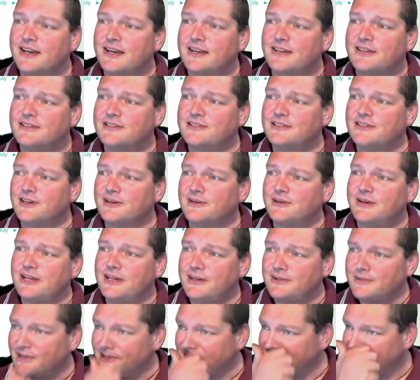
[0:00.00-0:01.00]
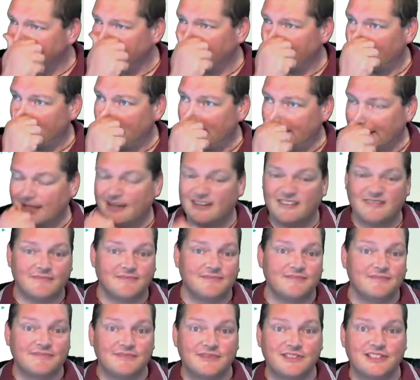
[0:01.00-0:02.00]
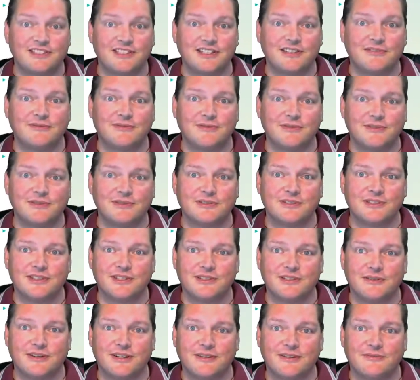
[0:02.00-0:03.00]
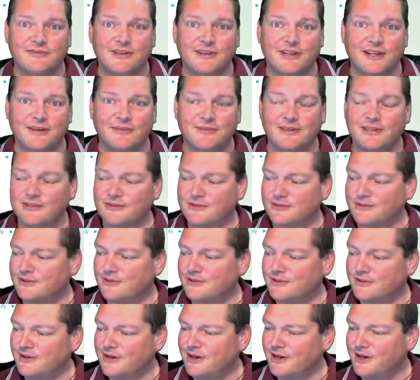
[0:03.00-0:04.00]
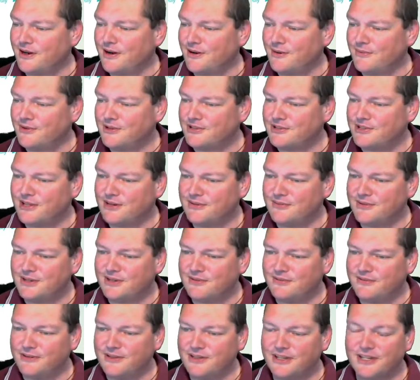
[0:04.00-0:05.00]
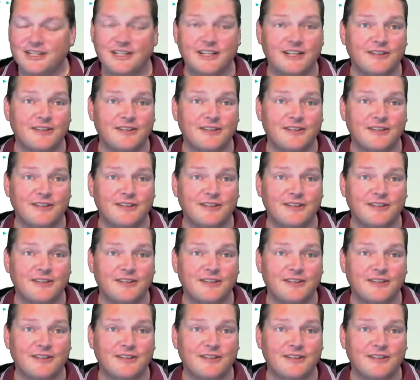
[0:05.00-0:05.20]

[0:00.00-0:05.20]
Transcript: So anyway, stick around for that one, or watch that one if you like.